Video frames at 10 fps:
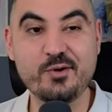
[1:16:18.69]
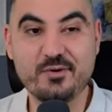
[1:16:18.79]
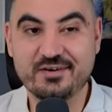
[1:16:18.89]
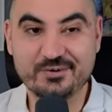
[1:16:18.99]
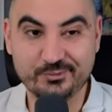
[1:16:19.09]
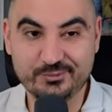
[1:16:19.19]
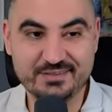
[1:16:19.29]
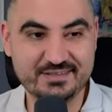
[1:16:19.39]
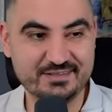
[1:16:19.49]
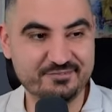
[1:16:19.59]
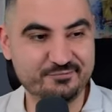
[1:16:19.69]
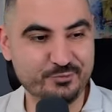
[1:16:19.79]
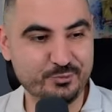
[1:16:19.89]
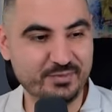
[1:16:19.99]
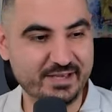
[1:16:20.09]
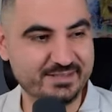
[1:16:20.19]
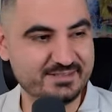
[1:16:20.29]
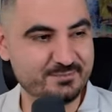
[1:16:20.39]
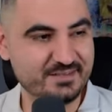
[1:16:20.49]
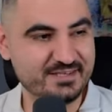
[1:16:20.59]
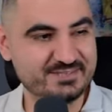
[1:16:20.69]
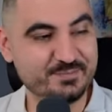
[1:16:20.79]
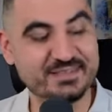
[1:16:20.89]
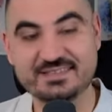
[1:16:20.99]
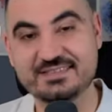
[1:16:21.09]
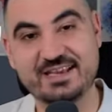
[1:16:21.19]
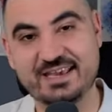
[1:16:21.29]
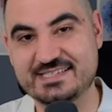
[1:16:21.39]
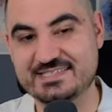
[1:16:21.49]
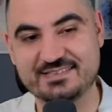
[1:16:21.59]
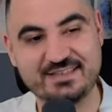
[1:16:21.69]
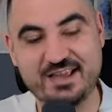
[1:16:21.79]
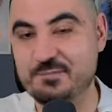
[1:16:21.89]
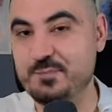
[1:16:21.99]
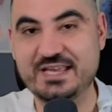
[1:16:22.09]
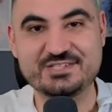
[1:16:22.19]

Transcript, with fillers: we were good in the full ninety minutes, but in the extra time